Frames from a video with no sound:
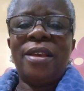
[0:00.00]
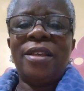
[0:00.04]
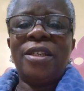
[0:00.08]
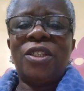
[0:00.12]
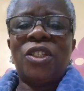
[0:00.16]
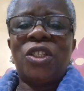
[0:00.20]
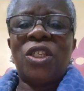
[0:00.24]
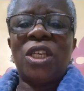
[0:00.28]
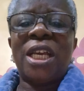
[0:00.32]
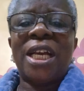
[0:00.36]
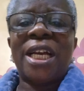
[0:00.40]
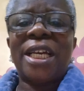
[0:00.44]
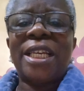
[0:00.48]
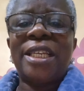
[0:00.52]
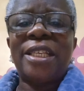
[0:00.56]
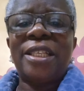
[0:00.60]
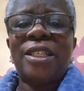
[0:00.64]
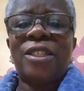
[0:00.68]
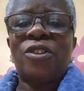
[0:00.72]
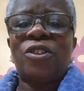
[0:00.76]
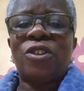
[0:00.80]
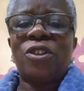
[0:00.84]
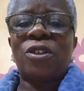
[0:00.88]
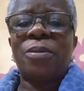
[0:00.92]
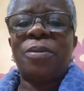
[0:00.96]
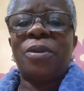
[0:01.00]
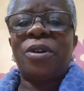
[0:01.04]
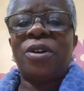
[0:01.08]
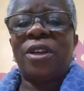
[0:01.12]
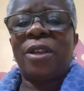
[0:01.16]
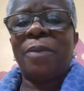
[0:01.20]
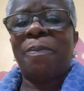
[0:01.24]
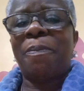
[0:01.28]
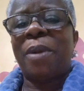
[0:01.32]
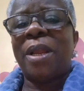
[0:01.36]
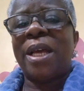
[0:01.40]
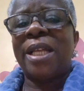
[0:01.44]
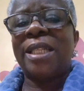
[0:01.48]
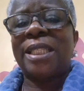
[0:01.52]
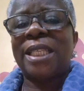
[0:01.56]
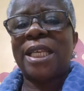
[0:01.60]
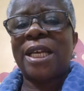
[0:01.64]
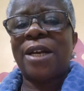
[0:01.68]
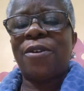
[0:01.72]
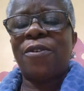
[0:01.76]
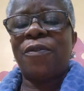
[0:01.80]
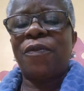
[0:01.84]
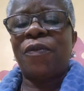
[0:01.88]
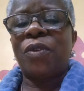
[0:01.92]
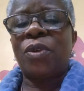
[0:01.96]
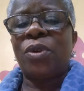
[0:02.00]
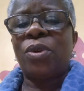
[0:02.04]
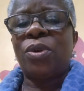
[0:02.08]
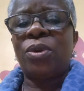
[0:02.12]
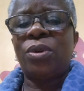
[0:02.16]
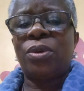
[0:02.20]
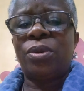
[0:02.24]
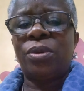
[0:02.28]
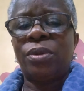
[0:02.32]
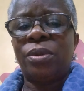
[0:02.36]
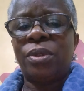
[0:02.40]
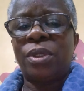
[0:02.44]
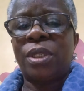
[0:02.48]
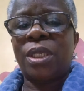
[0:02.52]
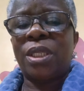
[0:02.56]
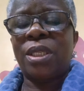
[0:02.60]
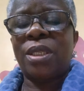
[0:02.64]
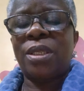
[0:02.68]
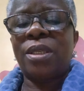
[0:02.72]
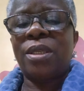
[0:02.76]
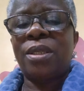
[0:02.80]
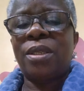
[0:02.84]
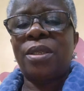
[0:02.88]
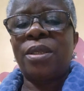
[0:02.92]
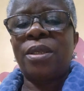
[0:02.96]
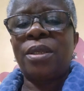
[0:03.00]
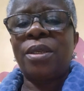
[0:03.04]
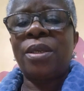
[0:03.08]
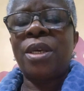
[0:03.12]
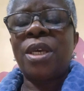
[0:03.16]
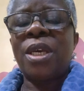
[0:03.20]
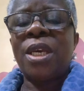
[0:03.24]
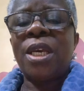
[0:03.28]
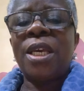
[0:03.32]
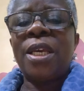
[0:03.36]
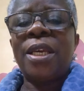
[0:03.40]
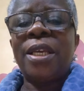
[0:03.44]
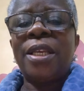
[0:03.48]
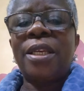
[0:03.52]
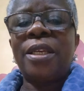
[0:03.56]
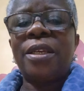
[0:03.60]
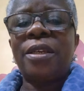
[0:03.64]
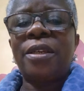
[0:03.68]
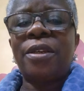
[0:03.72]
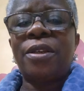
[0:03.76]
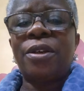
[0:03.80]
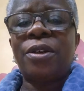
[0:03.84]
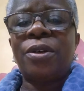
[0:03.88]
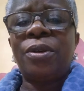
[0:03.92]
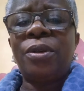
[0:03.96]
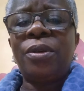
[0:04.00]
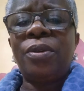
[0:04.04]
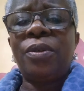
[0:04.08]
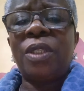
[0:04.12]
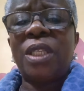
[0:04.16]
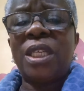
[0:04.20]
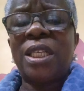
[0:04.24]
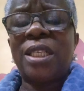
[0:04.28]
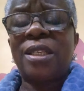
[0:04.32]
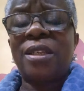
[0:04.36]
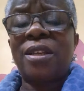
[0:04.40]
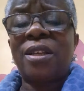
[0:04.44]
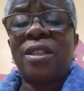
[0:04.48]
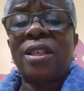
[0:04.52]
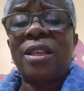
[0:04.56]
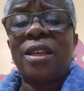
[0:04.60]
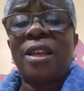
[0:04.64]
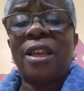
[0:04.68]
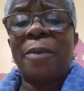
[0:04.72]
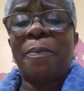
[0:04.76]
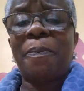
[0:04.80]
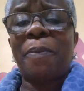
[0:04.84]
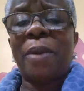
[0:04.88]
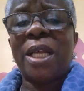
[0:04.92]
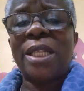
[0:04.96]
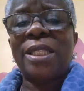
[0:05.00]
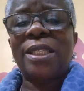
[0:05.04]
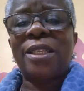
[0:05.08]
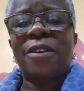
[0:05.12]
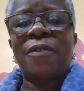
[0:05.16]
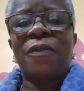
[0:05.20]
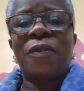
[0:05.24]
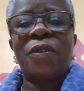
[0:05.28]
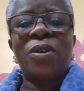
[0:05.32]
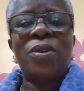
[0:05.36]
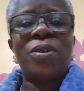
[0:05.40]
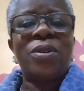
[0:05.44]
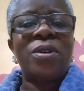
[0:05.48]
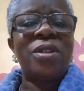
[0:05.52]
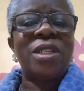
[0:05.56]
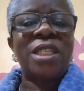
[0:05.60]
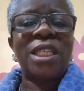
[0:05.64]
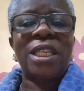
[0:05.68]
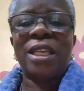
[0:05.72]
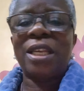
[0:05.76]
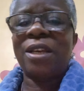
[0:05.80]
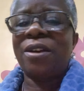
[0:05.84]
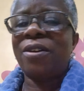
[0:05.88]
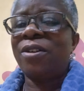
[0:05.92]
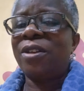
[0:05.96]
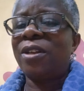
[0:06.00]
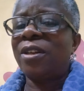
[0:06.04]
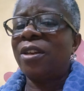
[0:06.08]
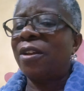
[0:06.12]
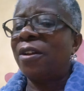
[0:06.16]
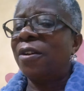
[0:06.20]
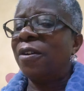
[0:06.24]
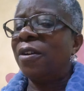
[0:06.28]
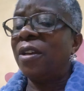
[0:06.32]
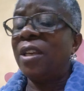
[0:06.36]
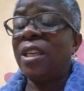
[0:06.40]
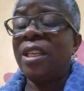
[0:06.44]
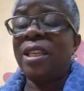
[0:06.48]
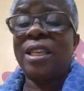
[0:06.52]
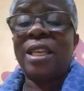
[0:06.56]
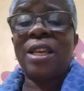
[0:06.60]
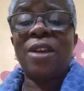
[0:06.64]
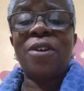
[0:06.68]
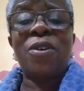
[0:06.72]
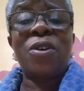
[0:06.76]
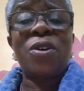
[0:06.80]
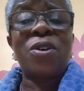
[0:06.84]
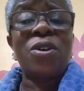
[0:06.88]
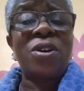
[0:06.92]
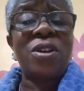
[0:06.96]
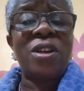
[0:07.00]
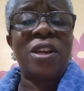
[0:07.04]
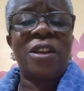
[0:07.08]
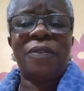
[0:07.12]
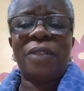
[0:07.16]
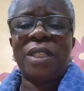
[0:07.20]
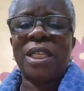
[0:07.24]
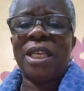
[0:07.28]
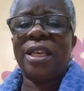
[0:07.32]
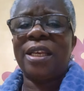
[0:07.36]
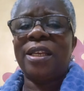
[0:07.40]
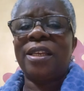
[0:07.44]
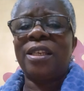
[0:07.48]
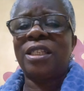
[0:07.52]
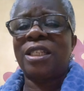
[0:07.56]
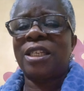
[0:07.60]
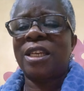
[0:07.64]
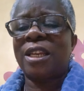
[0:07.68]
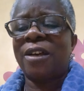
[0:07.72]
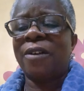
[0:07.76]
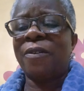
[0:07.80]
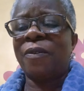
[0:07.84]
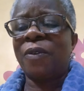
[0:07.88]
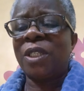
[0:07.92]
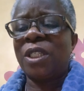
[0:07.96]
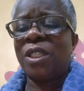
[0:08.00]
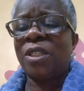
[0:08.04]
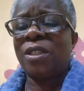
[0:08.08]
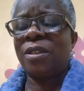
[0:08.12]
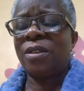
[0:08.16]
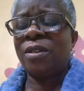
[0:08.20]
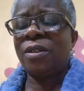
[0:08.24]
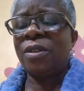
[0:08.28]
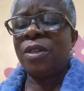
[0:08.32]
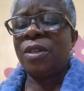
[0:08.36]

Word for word: She had this job on a platter of gold. No, there's nothing like platter of gold in the whole in the whole of the English language.